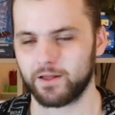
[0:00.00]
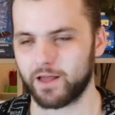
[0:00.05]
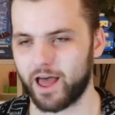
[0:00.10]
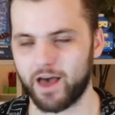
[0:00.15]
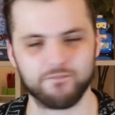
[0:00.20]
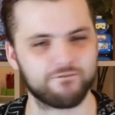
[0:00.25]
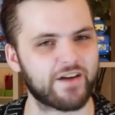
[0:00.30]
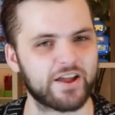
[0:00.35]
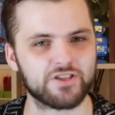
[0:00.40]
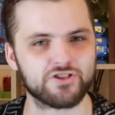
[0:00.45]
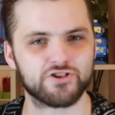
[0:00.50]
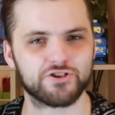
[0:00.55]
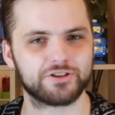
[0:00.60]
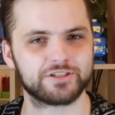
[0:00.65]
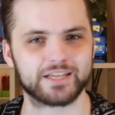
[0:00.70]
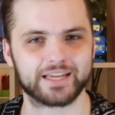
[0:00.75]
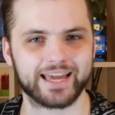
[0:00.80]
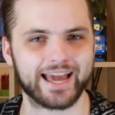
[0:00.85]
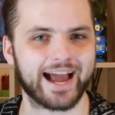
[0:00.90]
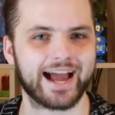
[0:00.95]

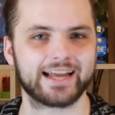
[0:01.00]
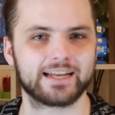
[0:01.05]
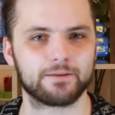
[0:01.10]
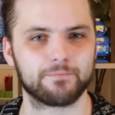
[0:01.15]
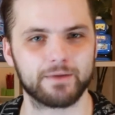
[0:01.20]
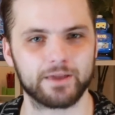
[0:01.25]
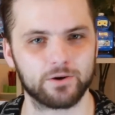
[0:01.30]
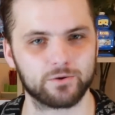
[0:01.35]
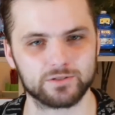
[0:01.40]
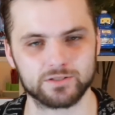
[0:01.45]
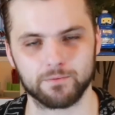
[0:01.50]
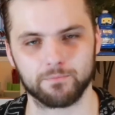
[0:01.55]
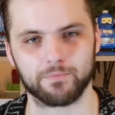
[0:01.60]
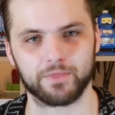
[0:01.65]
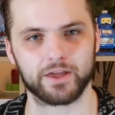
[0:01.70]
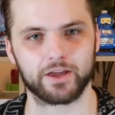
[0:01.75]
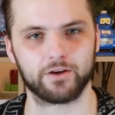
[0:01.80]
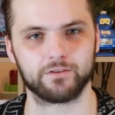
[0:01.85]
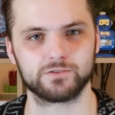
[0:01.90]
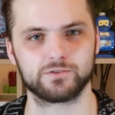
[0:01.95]
Avengers Academy or
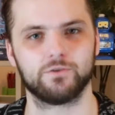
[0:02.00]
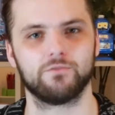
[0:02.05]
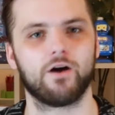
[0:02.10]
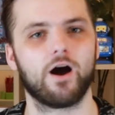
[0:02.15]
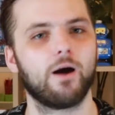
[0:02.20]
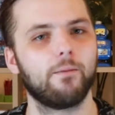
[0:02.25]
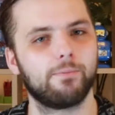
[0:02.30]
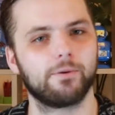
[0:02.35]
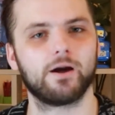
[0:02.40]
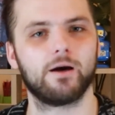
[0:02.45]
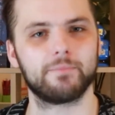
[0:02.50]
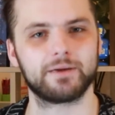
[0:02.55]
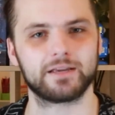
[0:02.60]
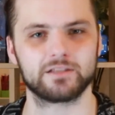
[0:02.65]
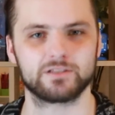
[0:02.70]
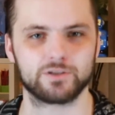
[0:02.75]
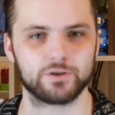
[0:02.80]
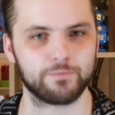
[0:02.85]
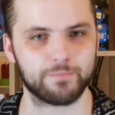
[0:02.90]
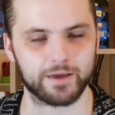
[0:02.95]
something of sort of upcoming
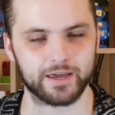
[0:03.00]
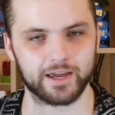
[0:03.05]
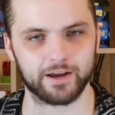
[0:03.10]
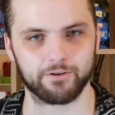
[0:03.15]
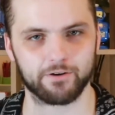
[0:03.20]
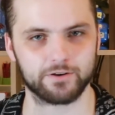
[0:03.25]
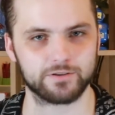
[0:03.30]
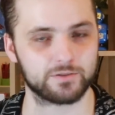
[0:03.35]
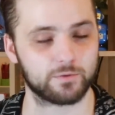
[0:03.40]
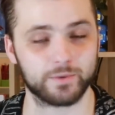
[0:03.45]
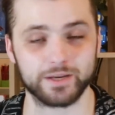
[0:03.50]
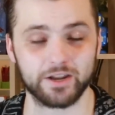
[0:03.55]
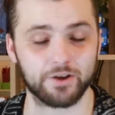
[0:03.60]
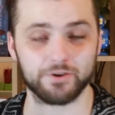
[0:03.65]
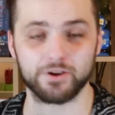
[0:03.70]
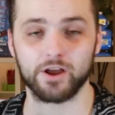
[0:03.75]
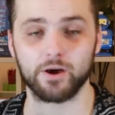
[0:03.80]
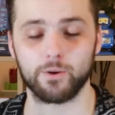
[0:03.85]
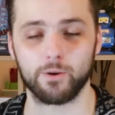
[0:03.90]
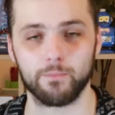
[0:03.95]
superheroes that we
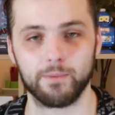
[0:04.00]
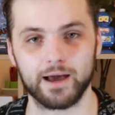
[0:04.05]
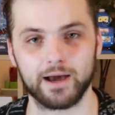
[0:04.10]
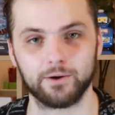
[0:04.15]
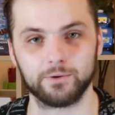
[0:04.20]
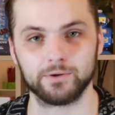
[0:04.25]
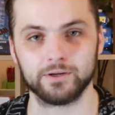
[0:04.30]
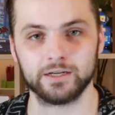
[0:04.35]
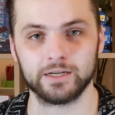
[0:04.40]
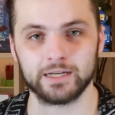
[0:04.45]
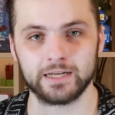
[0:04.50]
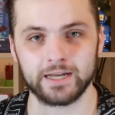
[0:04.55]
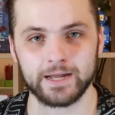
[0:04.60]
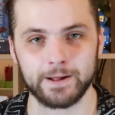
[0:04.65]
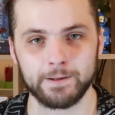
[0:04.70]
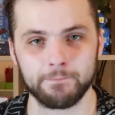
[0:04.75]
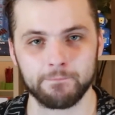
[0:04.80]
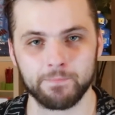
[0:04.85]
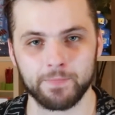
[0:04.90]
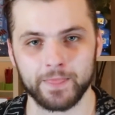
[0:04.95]
don't know about.
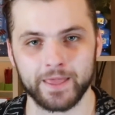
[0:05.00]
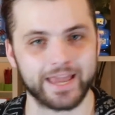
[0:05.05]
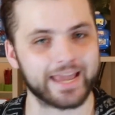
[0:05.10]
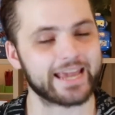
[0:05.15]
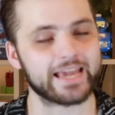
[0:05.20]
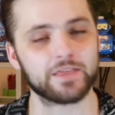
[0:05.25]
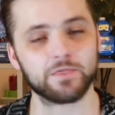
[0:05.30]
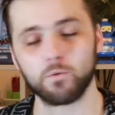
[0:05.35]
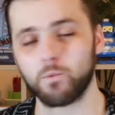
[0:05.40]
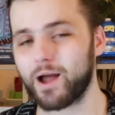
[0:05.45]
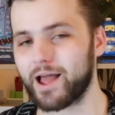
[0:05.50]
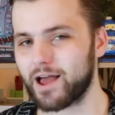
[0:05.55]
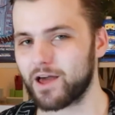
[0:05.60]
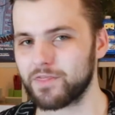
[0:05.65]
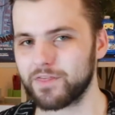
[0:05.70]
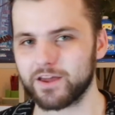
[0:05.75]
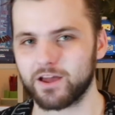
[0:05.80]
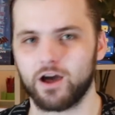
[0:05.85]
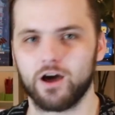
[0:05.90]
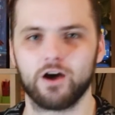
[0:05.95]
Either way, I
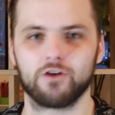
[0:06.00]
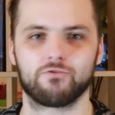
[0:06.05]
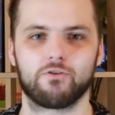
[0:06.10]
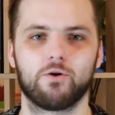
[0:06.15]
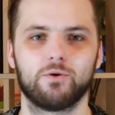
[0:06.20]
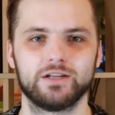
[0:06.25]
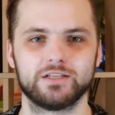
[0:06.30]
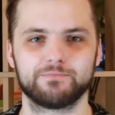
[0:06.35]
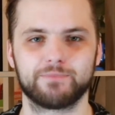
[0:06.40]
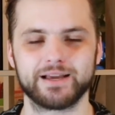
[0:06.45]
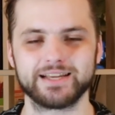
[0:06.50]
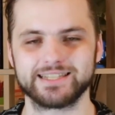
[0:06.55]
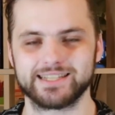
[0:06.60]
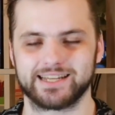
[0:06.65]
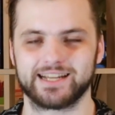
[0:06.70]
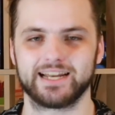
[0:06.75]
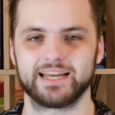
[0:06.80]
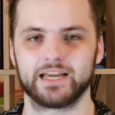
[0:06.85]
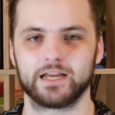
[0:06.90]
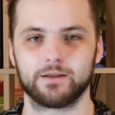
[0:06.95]
think her role is
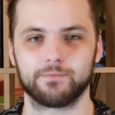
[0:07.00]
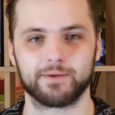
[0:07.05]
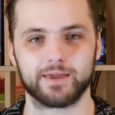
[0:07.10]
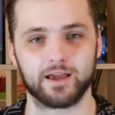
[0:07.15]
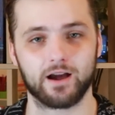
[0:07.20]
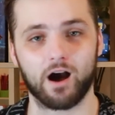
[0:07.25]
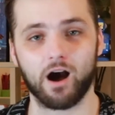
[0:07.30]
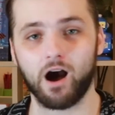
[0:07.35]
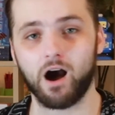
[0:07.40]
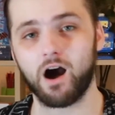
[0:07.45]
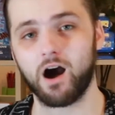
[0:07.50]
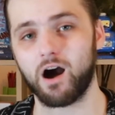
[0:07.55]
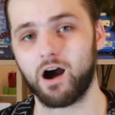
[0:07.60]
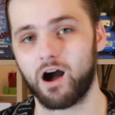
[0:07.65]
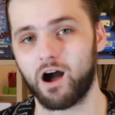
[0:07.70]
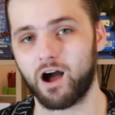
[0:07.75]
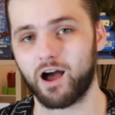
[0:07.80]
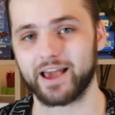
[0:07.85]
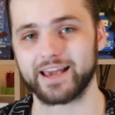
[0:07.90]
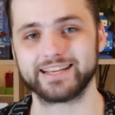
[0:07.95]
basically going to be our
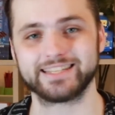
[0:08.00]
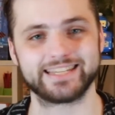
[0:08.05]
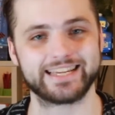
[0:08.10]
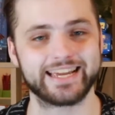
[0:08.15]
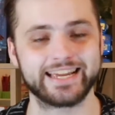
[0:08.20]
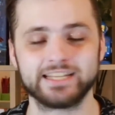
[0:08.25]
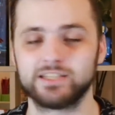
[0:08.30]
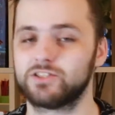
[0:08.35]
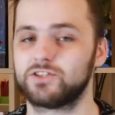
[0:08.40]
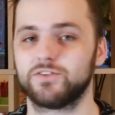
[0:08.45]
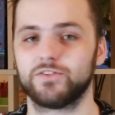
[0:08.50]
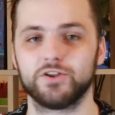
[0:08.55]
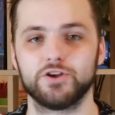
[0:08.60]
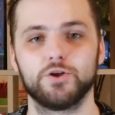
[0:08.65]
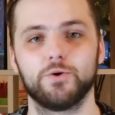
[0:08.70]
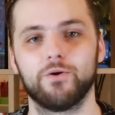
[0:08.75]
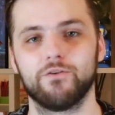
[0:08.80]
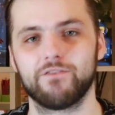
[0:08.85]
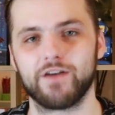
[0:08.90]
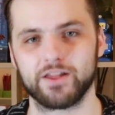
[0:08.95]
eyes into the
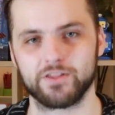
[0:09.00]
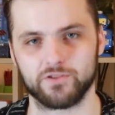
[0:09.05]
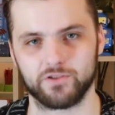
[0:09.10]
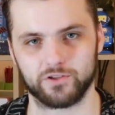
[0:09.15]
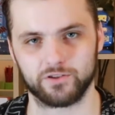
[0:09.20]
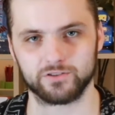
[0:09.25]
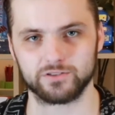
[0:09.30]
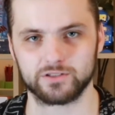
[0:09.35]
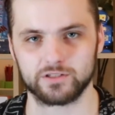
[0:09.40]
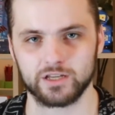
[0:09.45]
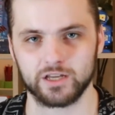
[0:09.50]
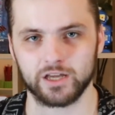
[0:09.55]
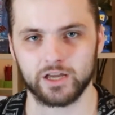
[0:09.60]
new Avengers.